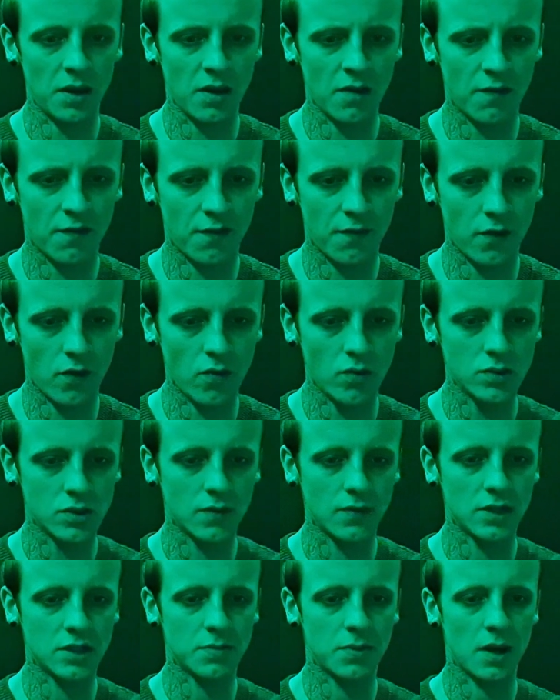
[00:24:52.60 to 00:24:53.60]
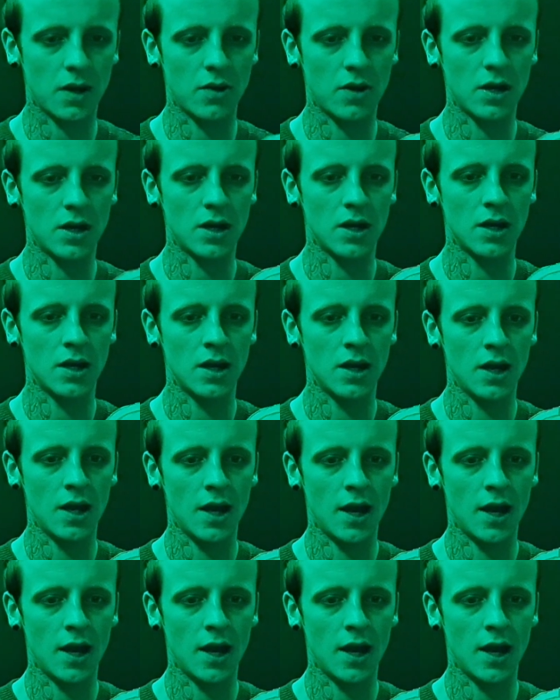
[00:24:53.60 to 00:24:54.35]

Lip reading: will be infused with its power,